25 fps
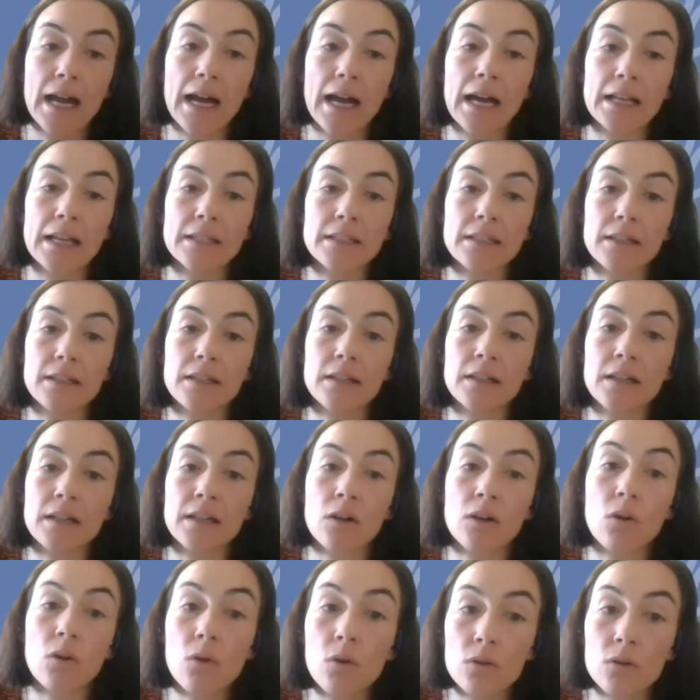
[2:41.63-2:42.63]
And
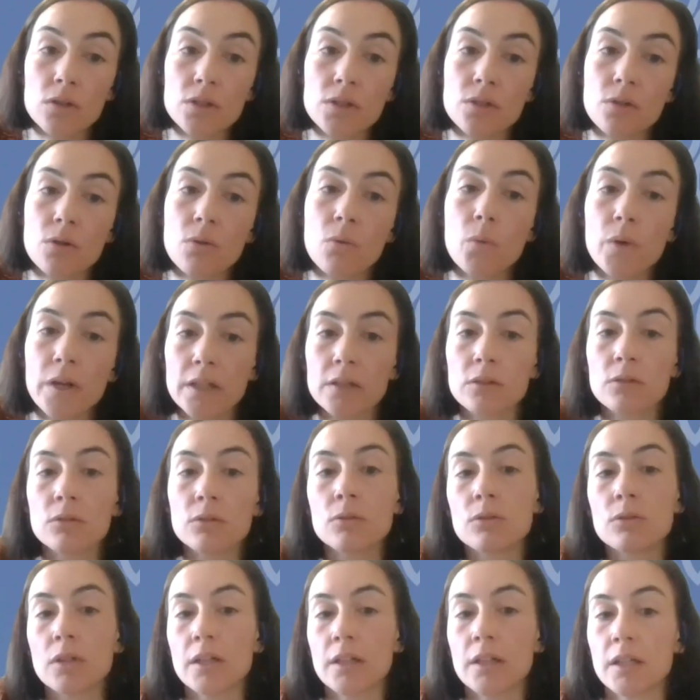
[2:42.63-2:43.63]
also
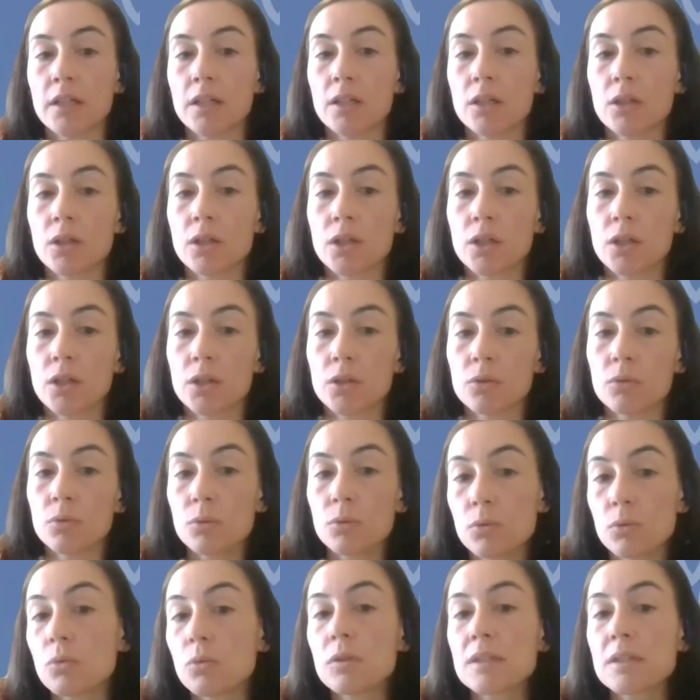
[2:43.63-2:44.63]
when
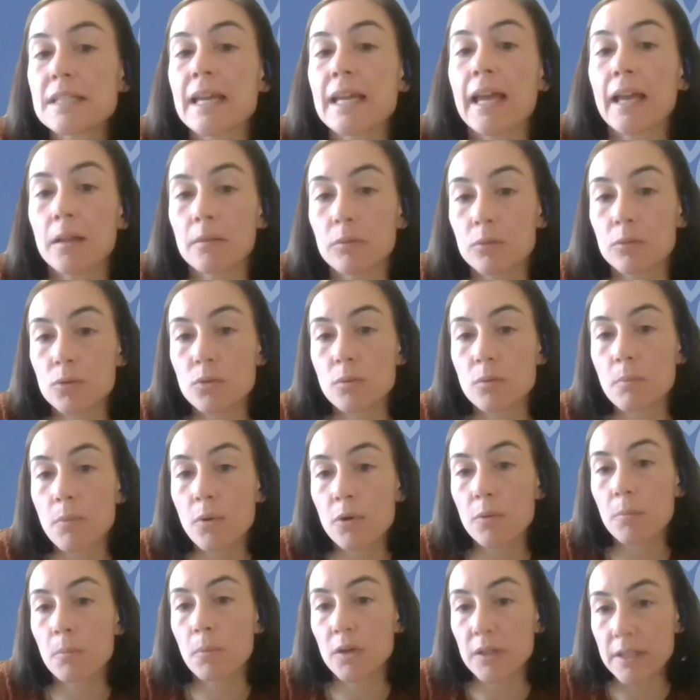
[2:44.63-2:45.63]
do tools help to
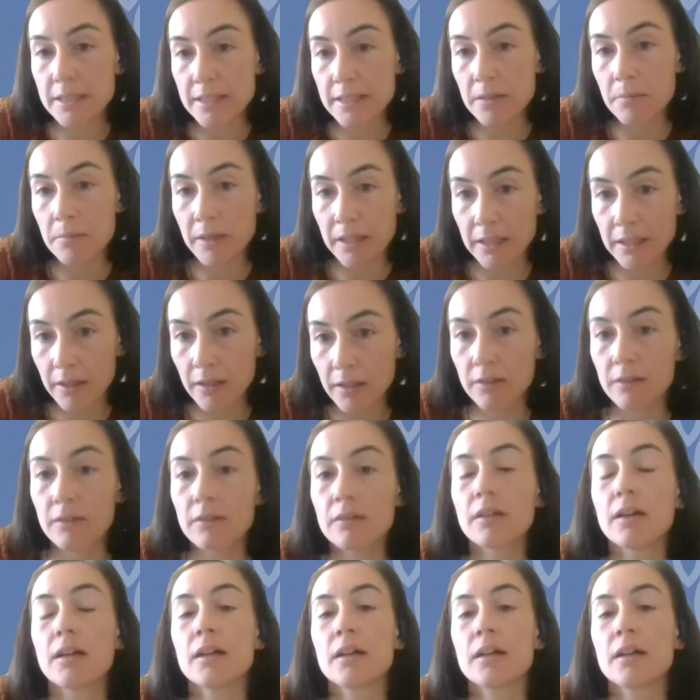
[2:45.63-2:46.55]
support policy making.